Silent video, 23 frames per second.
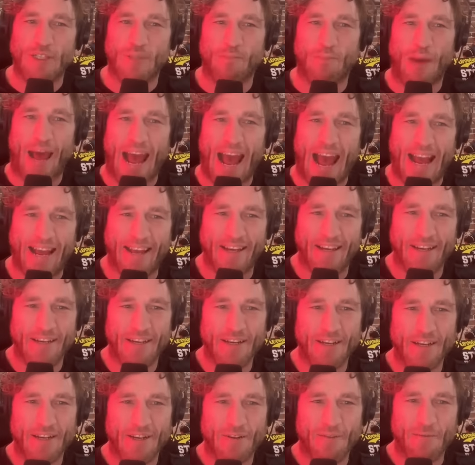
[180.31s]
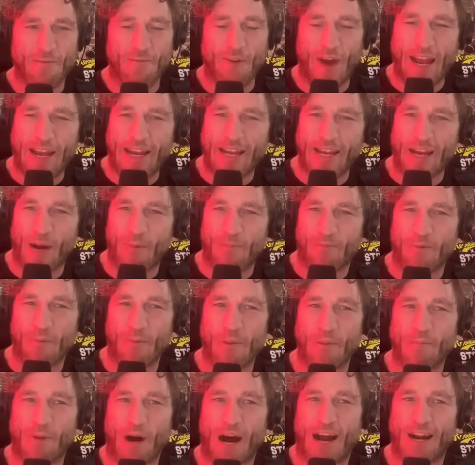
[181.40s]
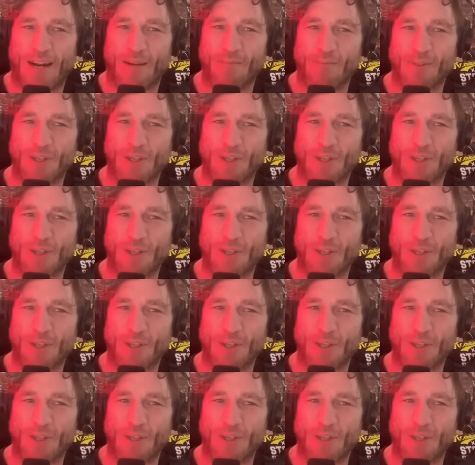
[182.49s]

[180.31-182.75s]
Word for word: back, fighting up from the bottom.